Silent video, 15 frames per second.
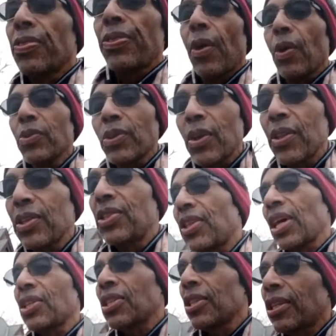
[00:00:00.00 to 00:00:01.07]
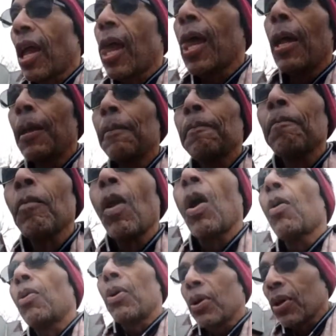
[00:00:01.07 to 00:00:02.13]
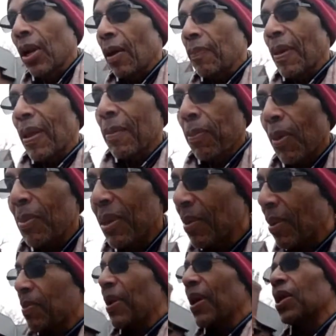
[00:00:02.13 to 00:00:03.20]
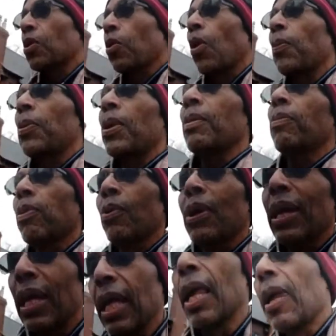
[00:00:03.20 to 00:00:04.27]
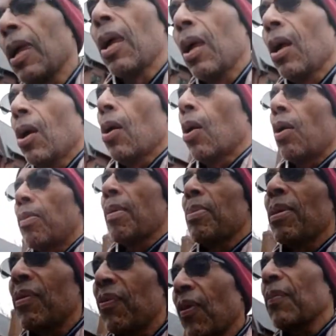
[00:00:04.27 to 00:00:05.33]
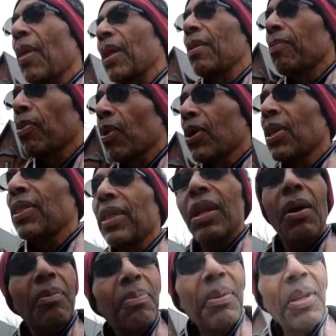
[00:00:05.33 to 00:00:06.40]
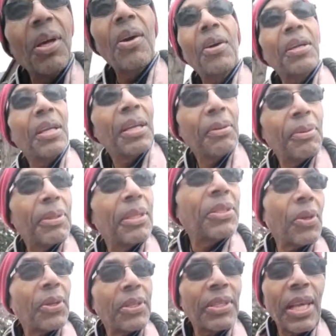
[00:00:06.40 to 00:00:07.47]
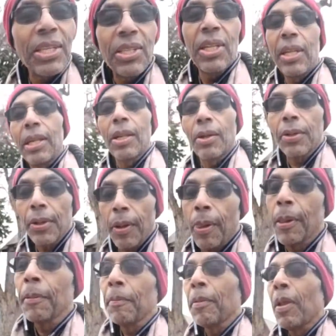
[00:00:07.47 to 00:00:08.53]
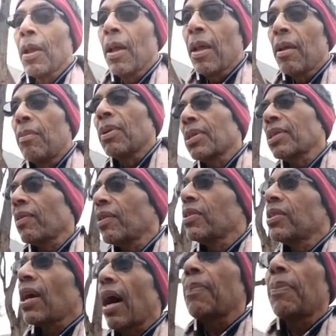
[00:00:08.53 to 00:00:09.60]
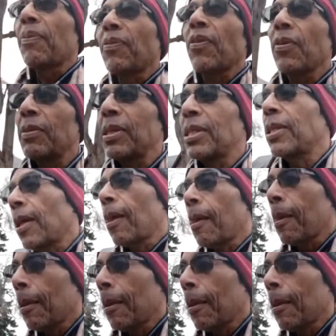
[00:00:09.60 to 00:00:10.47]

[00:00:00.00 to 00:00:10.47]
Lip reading: Those are the sessions where you're going to help that employee become a better corporate employee. Or maybe inform that employee that they don't belong with this organization any longer because of their job performance.